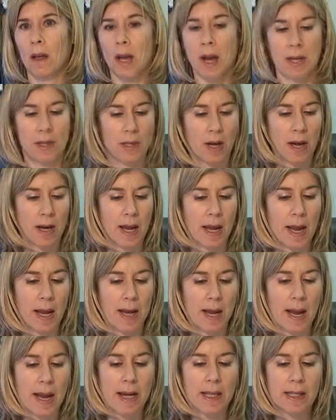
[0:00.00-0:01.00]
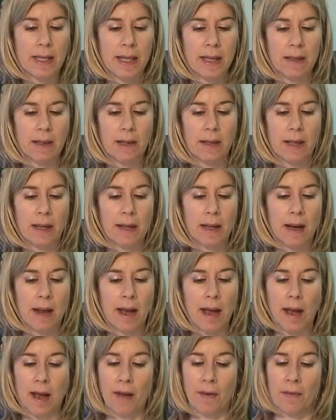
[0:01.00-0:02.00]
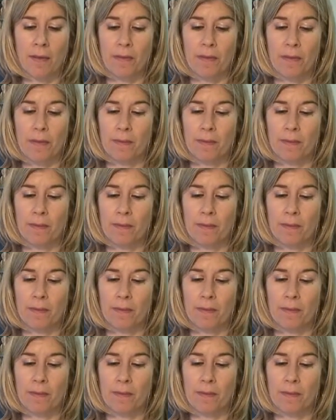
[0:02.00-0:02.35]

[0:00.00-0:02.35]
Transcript: It's at 18 Lincoln Ave.